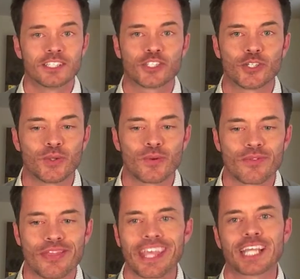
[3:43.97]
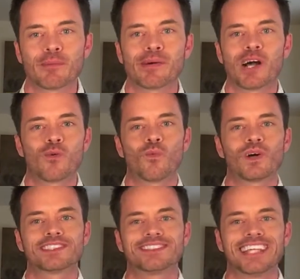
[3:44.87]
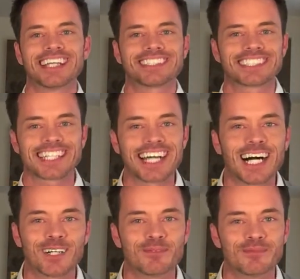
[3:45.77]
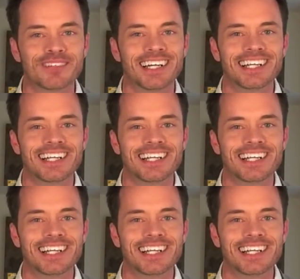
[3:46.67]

to think about what's yet to come